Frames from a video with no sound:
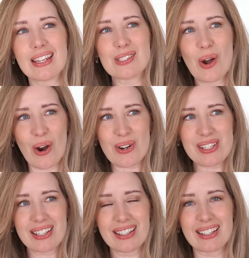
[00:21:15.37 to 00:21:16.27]
it's hard
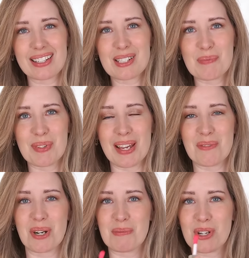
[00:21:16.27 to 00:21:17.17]
to
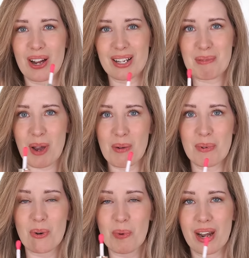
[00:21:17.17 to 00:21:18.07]
explain what I'm talking about,
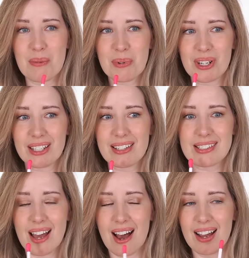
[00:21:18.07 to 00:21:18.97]
but when I'm putting
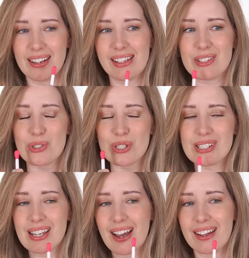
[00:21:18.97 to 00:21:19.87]
this on, it's just
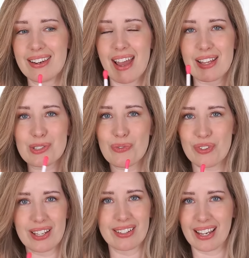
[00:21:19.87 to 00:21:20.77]
like a nice
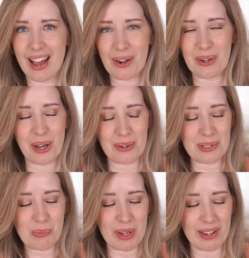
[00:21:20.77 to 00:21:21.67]
feeling. I don't know,
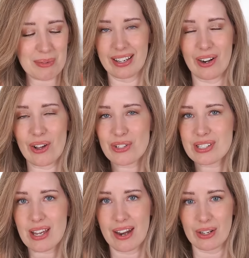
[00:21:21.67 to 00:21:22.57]
it's weird. It all
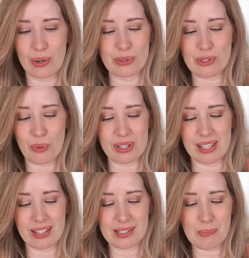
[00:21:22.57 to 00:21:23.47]
just kind of goes toward
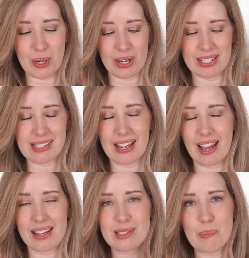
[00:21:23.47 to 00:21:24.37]
the experience, I
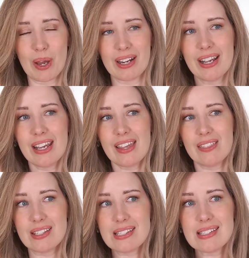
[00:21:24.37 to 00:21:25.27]
guess, but
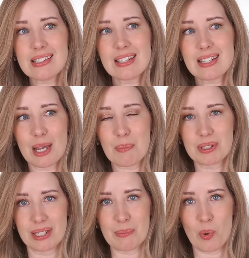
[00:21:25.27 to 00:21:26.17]
this is the type of
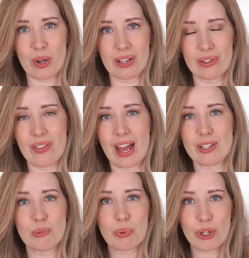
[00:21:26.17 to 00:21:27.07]
lip oil that
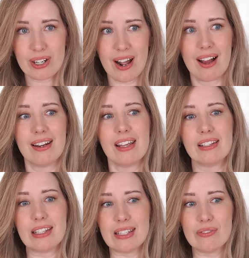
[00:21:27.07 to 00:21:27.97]
you put it on,
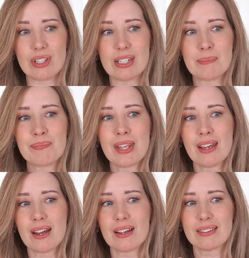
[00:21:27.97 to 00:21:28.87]
and even
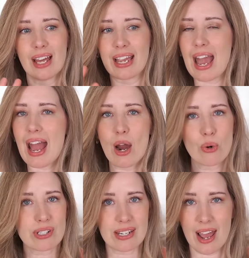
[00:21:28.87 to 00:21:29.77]
like
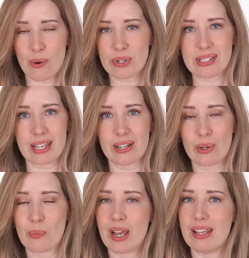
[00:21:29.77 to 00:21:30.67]
hours and hours
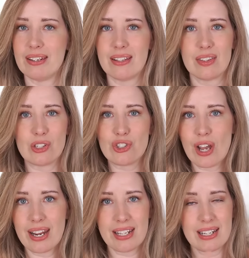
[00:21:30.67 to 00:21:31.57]
later, when the
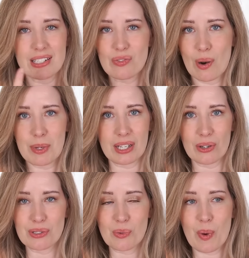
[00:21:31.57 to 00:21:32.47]
shininess from it
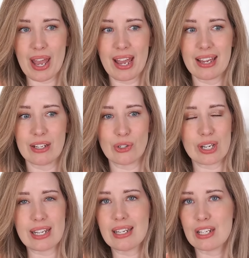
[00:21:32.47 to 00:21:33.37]
goes away and you're
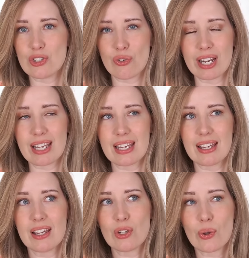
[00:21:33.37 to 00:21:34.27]
eating and
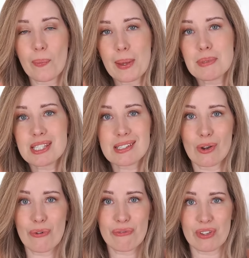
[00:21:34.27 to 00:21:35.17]
drinking, your lips
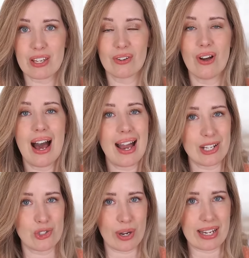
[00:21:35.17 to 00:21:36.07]
still feel
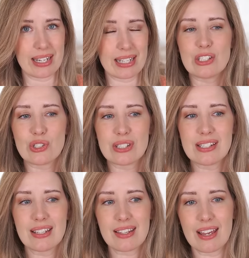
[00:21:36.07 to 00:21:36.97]
hydrated. It's just
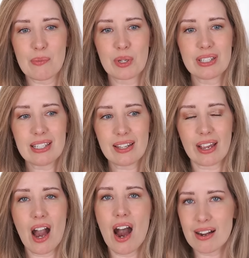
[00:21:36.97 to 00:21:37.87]
that they really
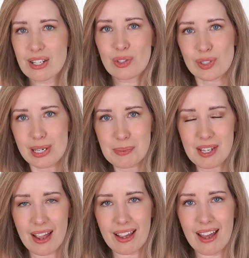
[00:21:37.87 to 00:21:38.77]
like hug your lips,
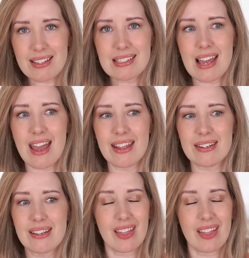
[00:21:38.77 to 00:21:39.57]
I guess, and